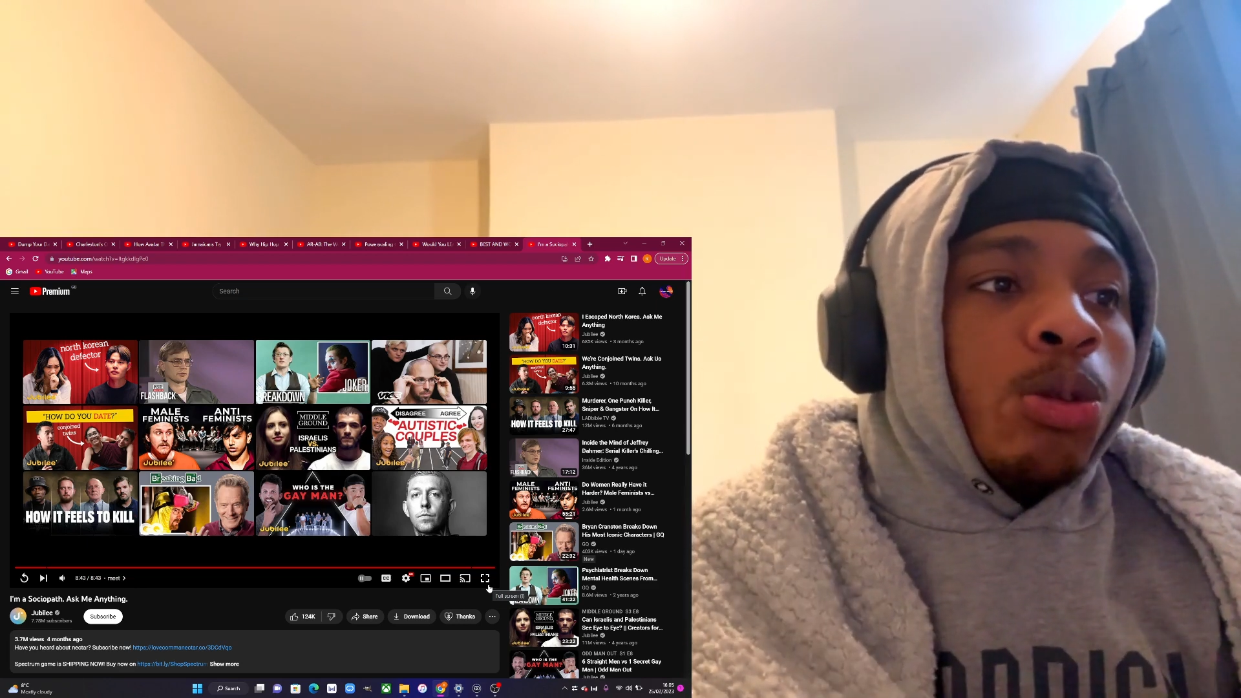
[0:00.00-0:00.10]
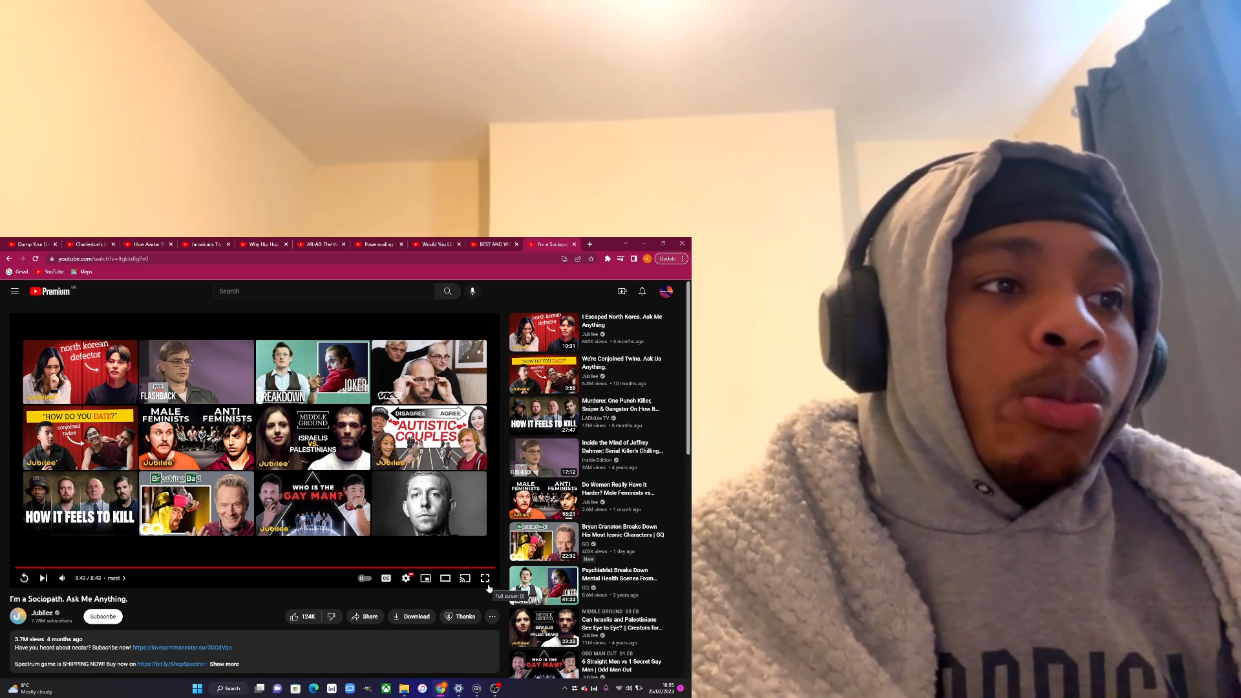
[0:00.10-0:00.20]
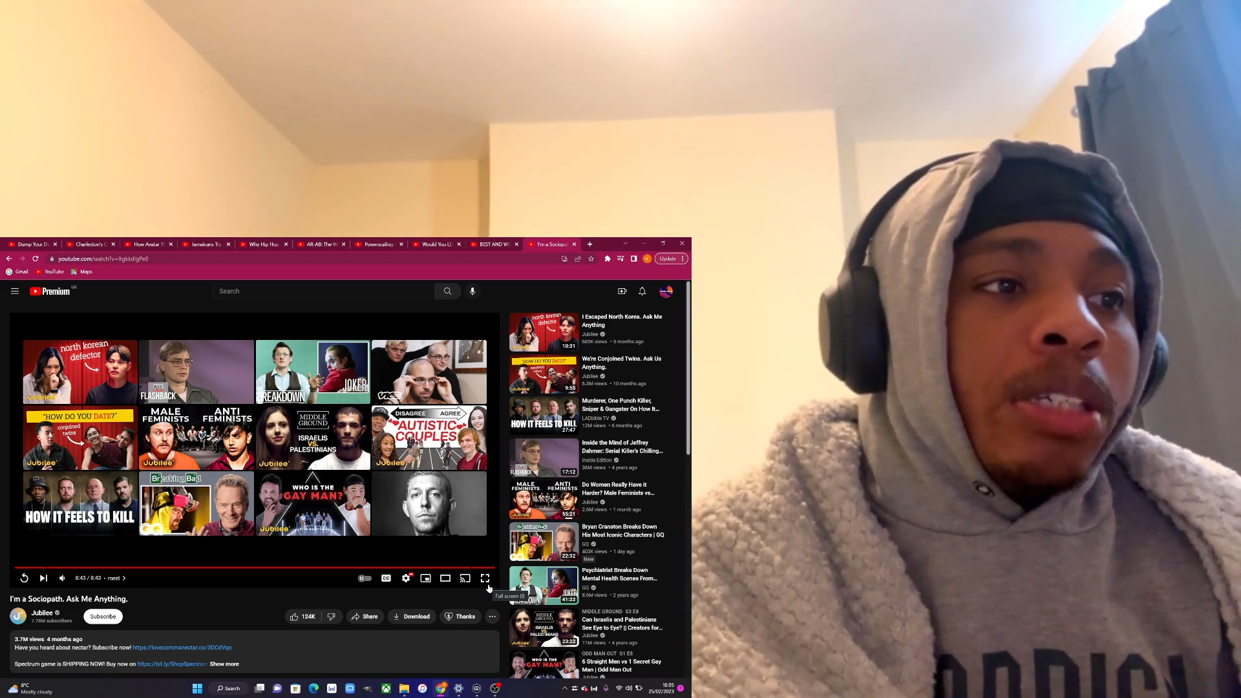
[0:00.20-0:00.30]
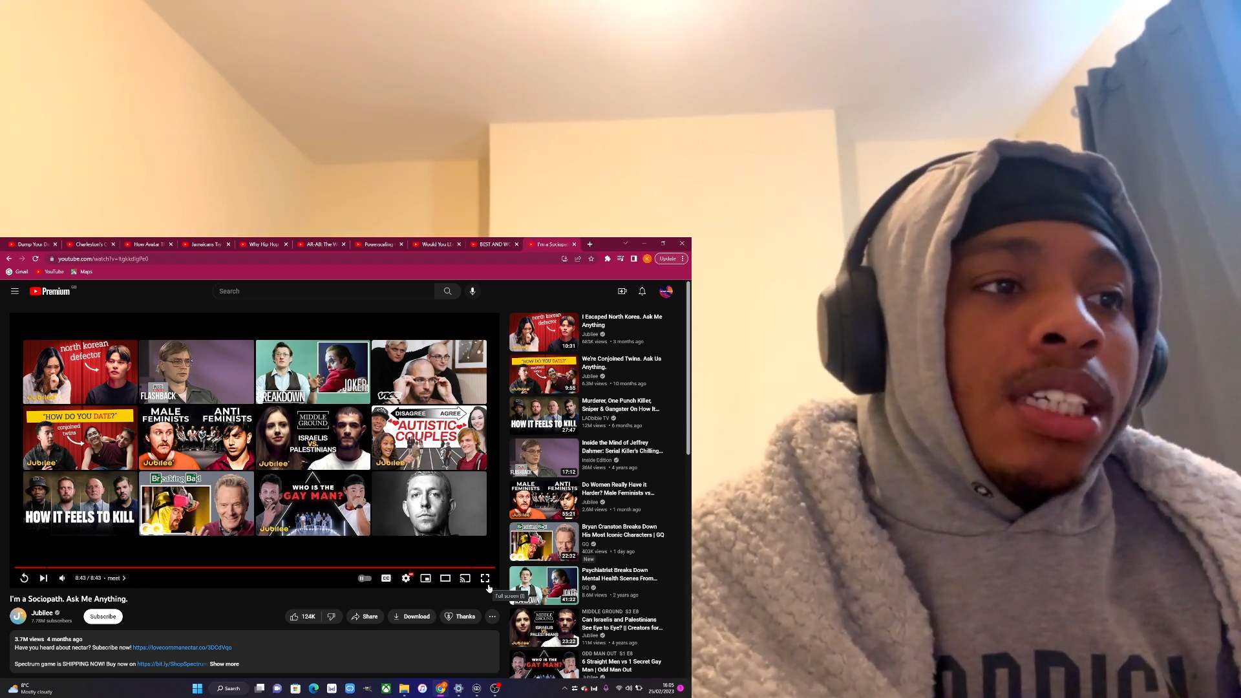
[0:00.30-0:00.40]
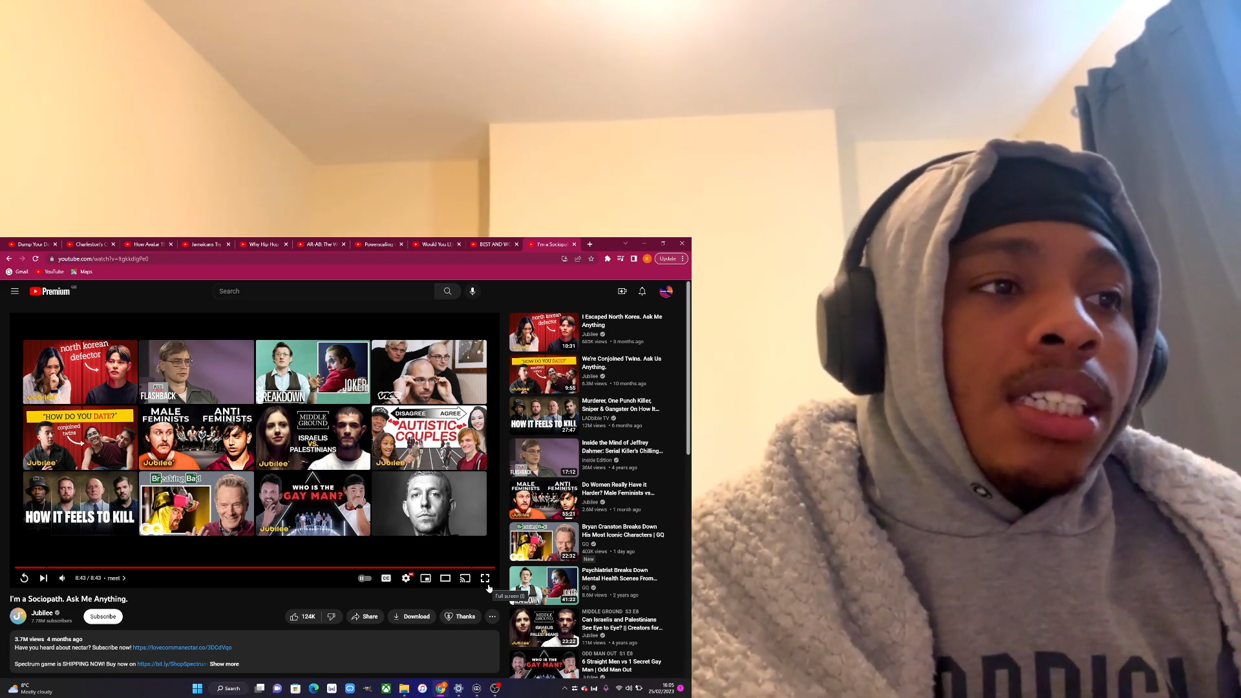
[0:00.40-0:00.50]

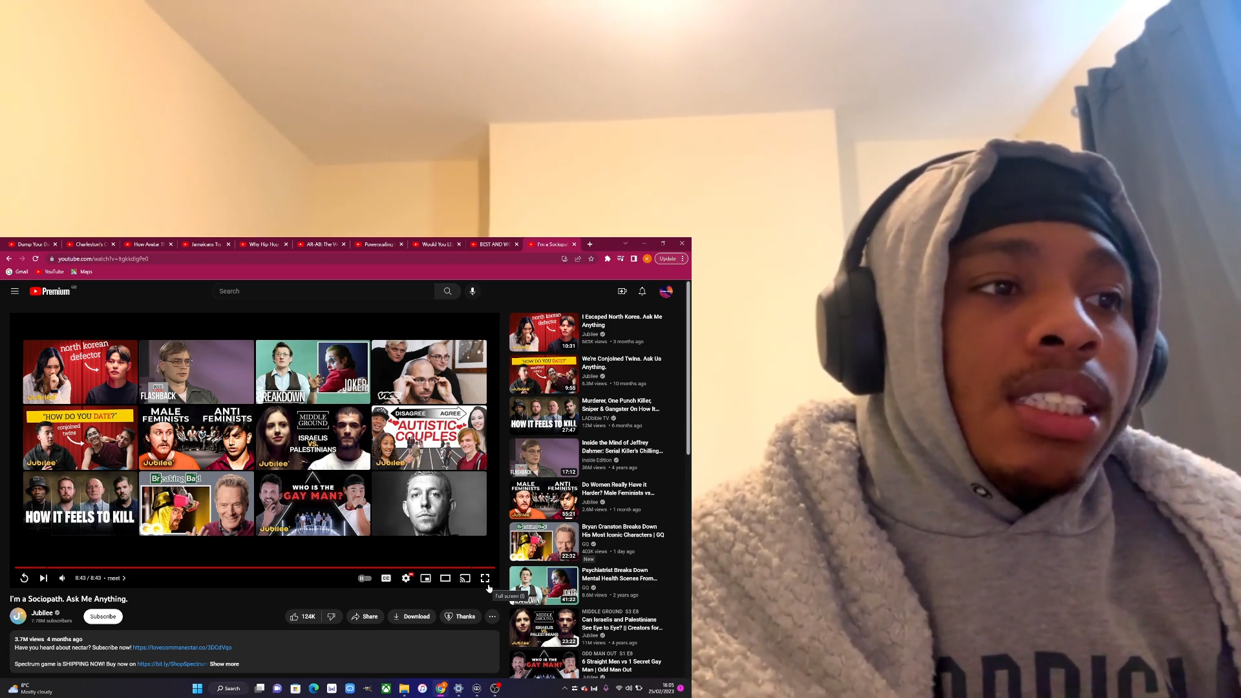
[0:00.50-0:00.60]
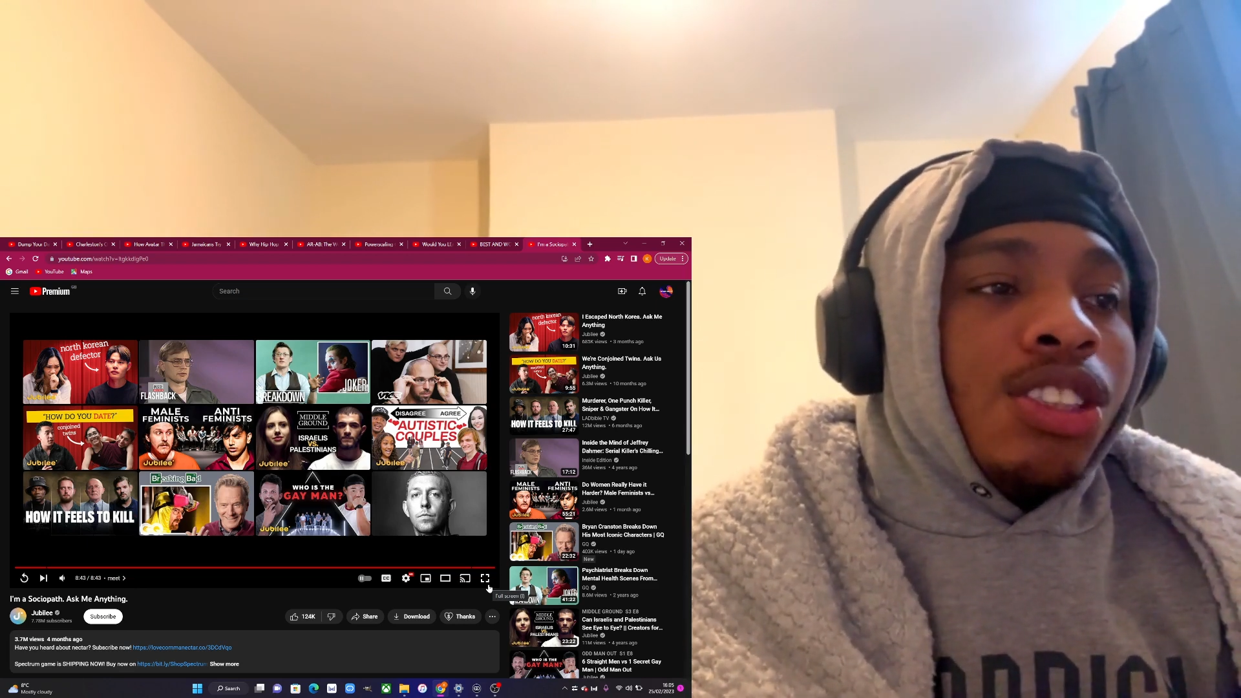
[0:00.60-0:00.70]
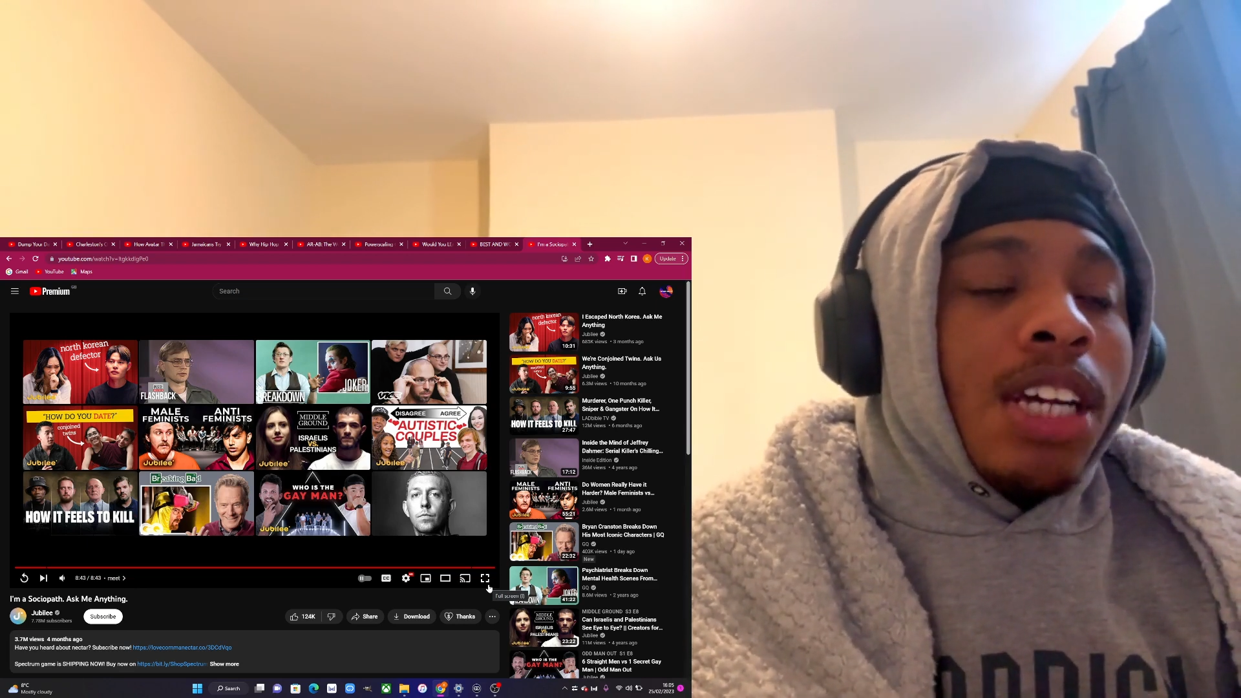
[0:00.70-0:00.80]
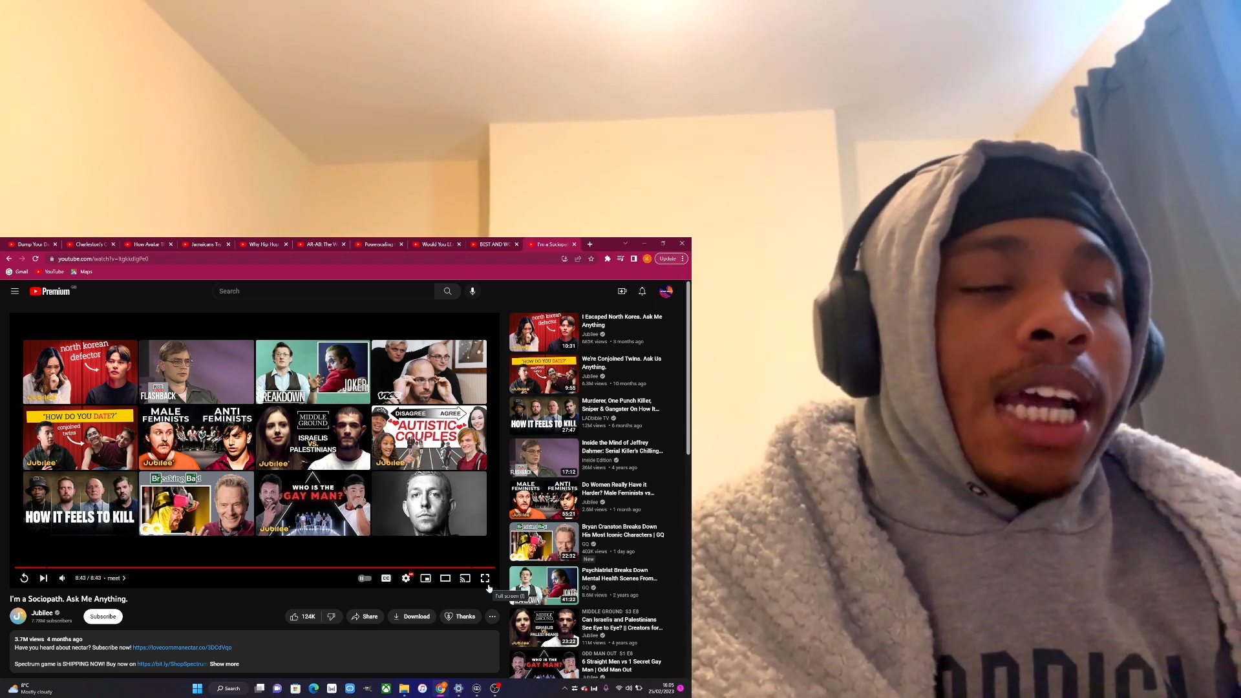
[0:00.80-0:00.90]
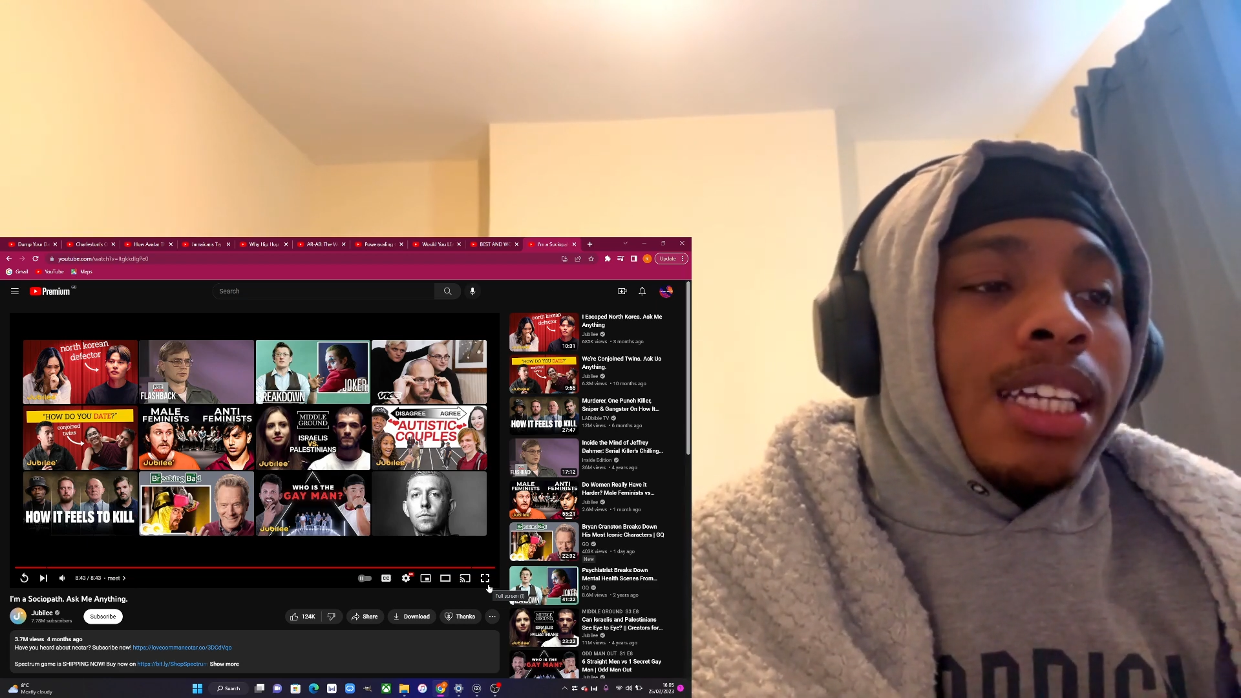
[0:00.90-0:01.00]
be
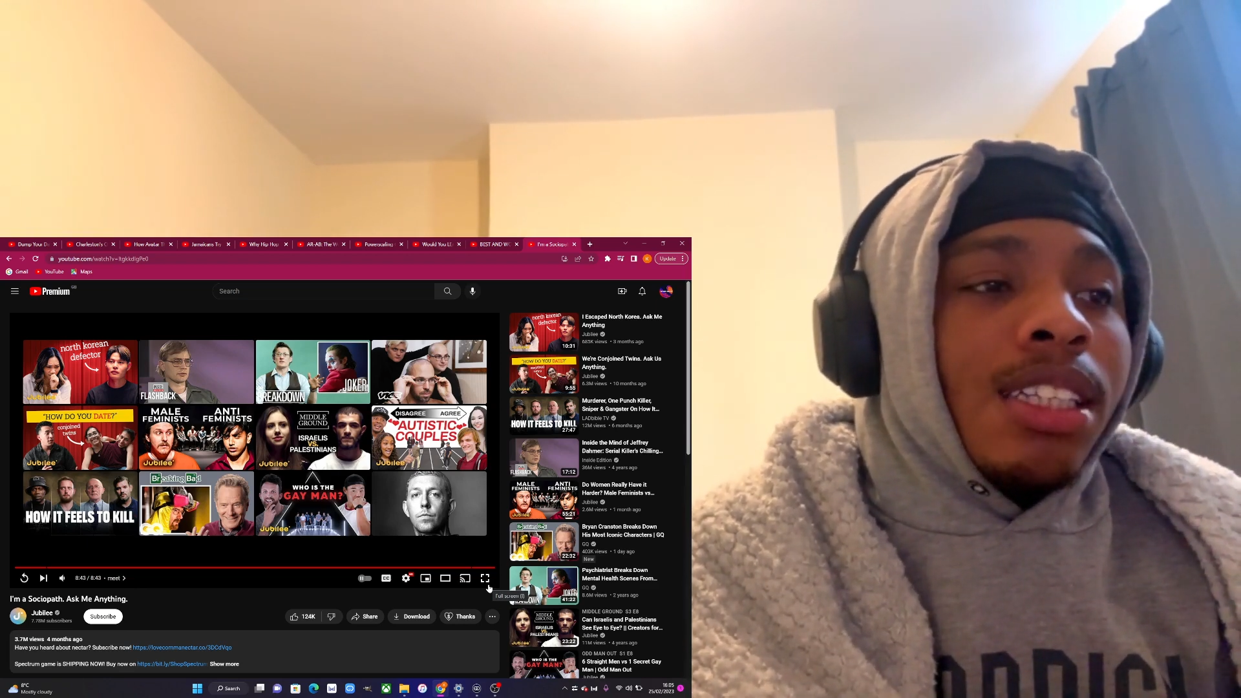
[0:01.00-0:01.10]
trying